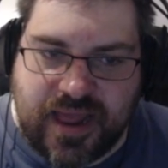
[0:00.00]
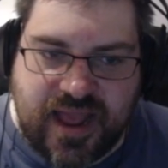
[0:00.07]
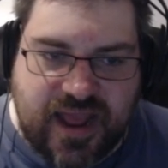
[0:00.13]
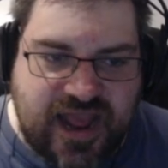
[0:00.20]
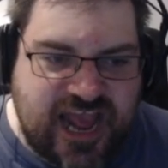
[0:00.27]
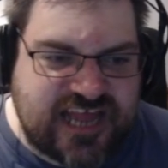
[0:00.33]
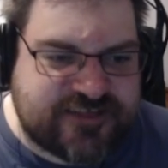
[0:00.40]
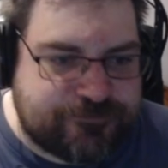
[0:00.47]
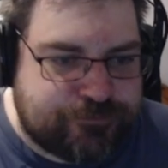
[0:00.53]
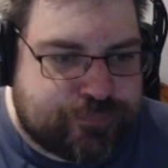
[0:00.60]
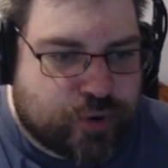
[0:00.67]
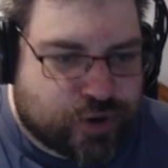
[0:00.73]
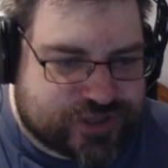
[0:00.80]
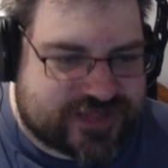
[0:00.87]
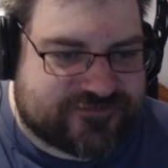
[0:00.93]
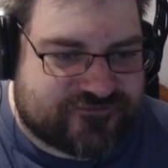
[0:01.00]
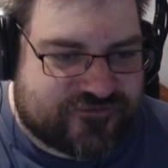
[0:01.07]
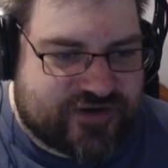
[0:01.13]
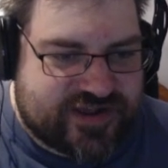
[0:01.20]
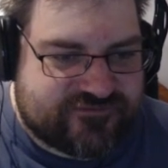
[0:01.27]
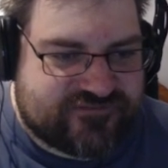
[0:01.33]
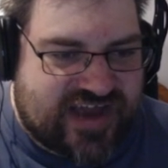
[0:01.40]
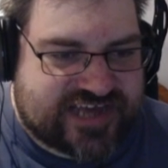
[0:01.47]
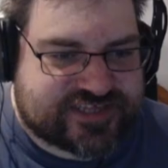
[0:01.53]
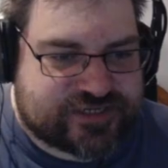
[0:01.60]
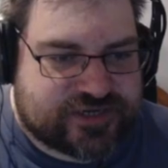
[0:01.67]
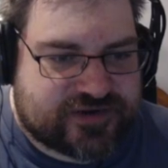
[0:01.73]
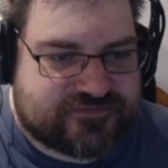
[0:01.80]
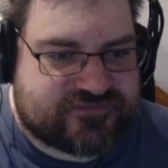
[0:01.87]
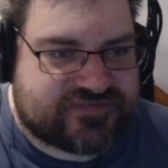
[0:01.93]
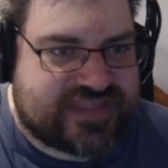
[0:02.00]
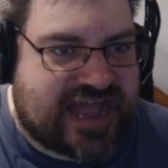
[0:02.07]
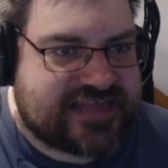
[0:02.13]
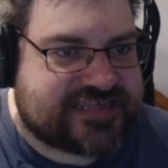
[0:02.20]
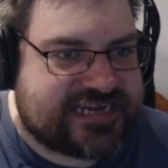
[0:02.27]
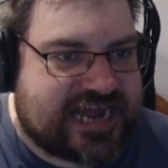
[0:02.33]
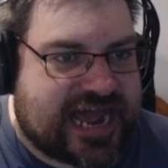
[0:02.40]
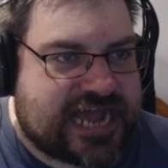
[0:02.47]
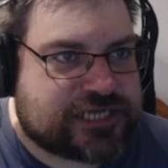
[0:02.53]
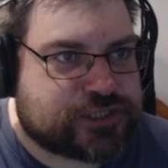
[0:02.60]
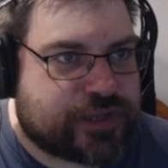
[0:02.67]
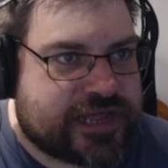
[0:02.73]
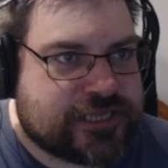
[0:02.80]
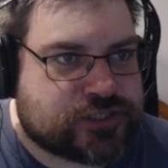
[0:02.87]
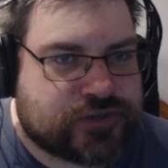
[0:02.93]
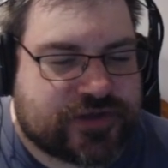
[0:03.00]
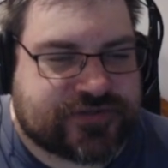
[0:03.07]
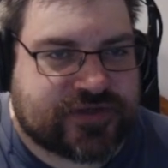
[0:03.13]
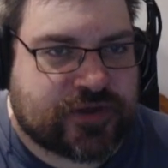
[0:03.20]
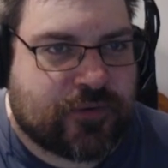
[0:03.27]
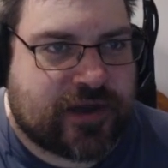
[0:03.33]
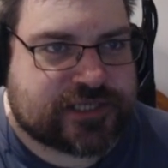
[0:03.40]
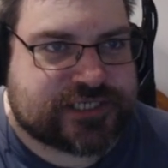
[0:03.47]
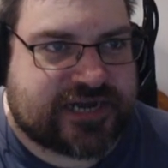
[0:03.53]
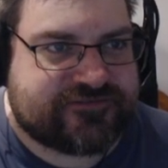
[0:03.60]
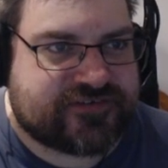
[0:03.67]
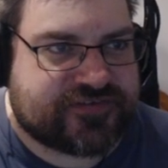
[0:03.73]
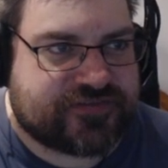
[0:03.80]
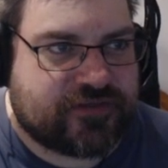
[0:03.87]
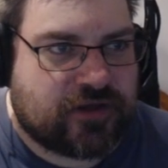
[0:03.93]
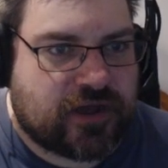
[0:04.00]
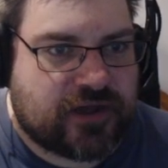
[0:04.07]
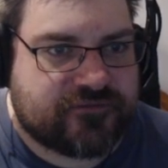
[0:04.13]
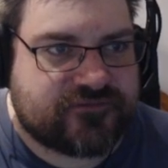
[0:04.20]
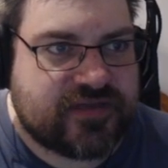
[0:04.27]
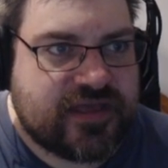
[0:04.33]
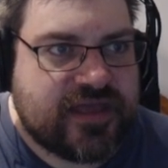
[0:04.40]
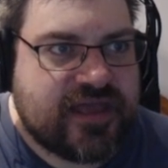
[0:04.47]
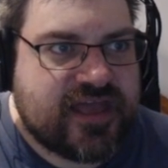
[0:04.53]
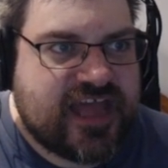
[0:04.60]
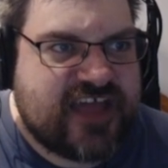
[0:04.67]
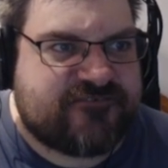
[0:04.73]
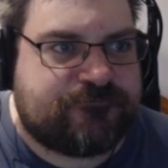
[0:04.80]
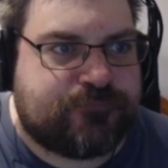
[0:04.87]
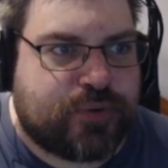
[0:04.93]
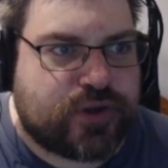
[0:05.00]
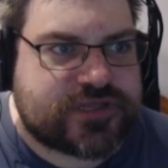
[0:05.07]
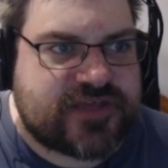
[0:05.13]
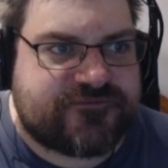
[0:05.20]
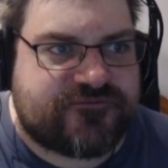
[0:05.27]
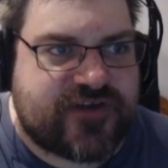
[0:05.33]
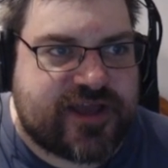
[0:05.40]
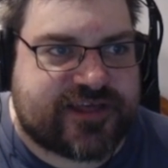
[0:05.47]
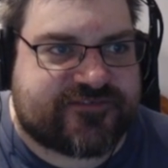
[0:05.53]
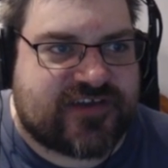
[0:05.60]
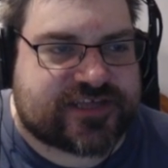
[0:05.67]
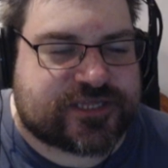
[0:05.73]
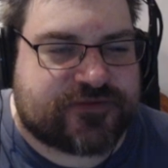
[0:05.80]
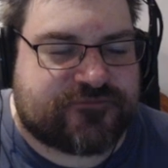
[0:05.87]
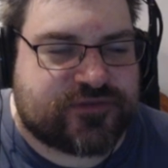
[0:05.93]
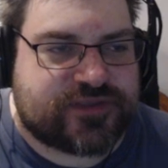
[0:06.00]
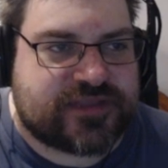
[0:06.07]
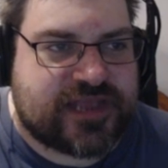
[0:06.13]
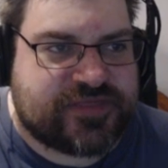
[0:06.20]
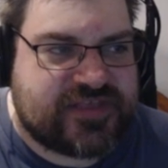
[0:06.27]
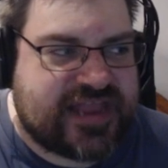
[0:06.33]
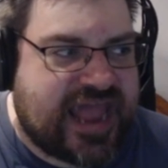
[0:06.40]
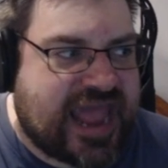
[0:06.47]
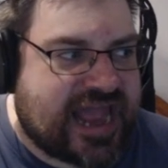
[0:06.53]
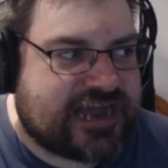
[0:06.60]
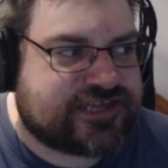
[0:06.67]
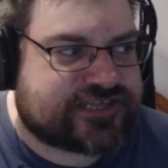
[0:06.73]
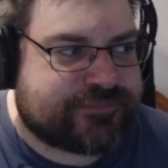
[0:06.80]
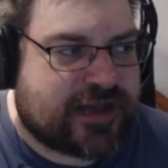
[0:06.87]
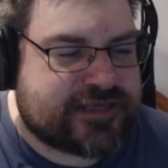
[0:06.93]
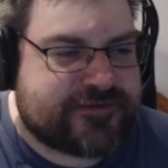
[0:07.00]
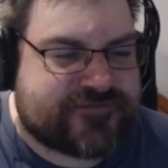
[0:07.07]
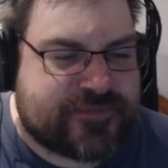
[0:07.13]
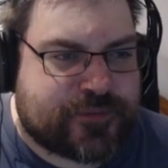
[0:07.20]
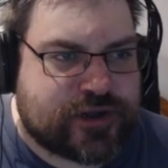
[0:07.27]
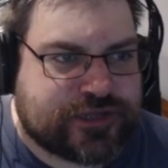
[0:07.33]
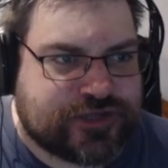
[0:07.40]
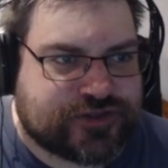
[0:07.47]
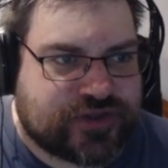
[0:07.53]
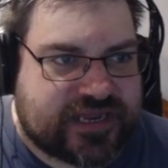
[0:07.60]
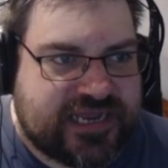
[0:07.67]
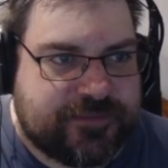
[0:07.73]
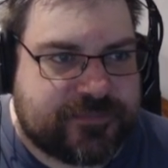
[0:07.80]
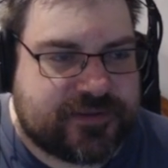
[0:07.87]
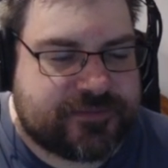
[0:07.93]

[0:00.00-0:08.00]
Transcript: Is Butterfree fast enough? That's an actual interesting question I've just thought of. If Butterfree is fast enough, do you think the AI is smart enough to put it to sleep?